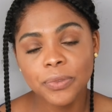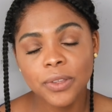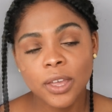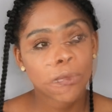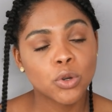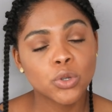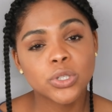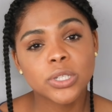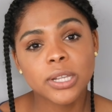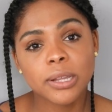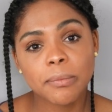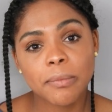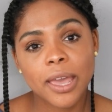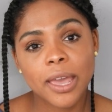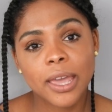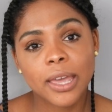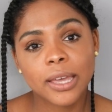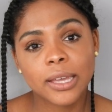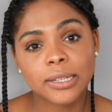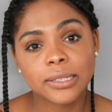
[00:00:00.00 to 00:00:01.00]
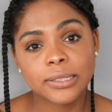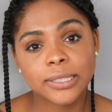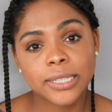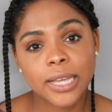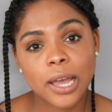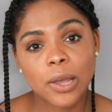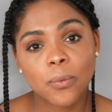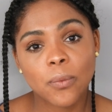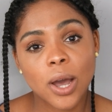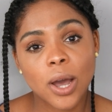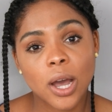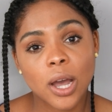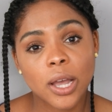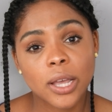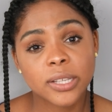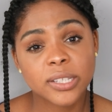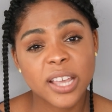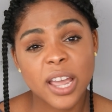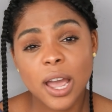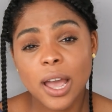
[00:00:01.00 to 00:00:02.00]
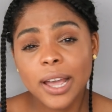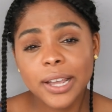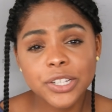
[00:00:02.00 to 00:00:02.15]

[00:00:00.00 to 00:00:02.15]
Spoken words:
I mostly make DIYs,